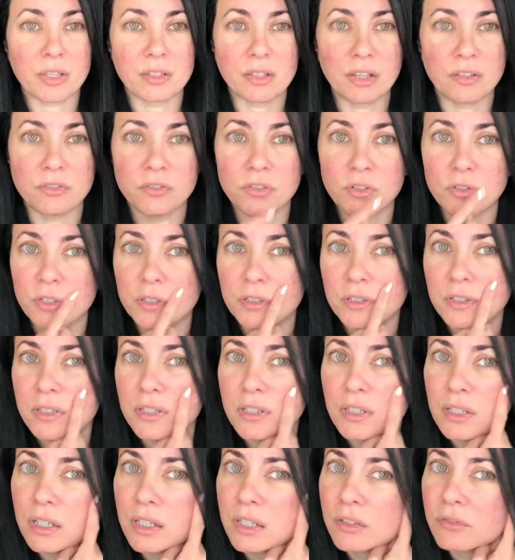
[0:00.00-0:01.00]
As you can
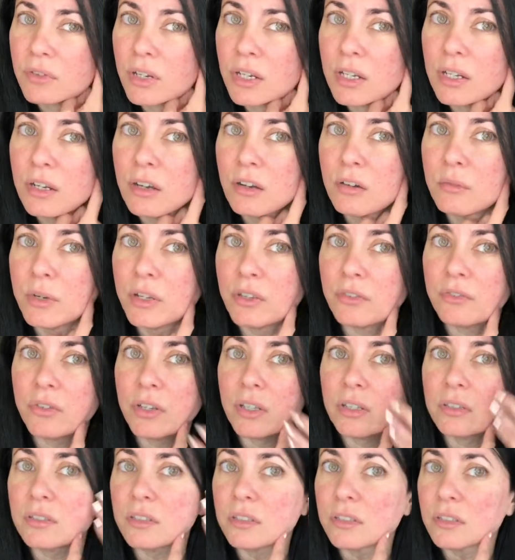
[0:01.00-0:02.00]
see, like right now my
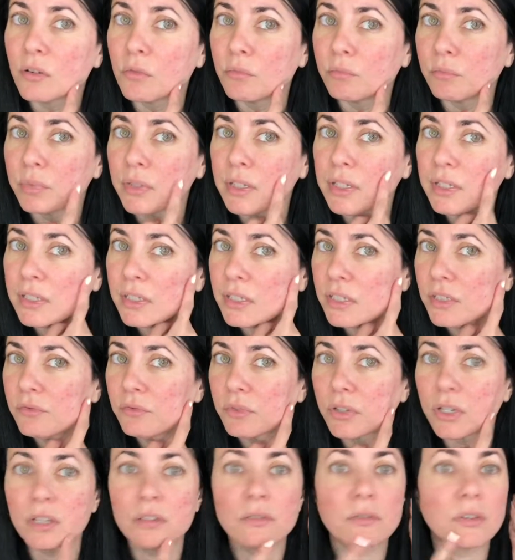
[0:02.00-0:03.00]
face is completely
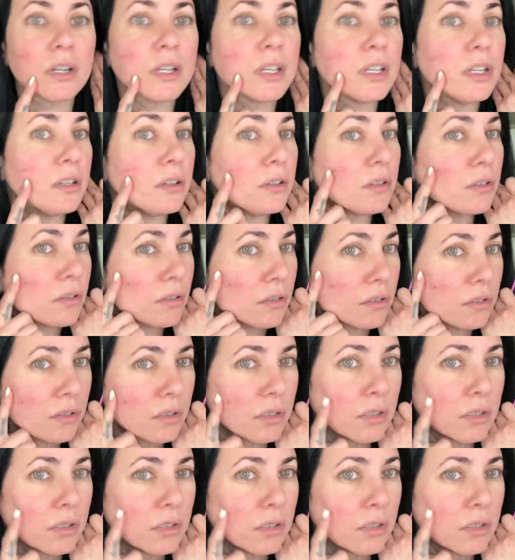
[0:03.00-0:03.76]
red right here.